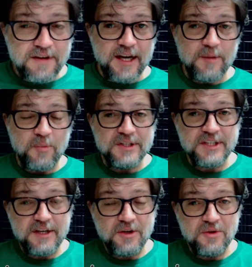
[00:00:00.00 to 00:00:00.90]
I
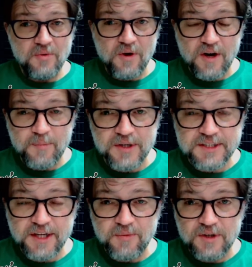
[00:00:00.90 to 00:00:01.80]
appreciate who you are, I
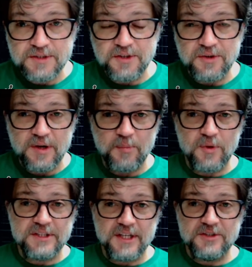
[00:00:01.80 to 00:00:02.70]
appreciate what you do, I
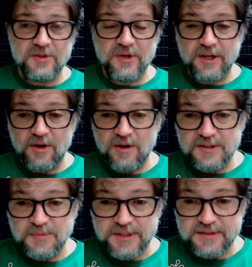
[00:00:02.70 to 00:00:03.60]
appreciate your
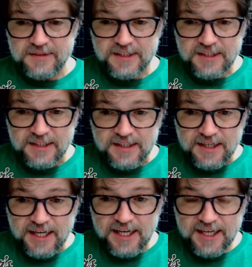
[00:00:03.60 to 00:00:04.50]
encouragement.
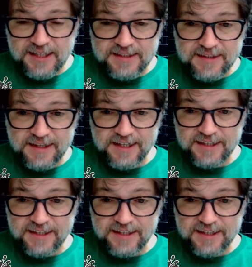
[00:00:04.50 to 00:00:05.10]
And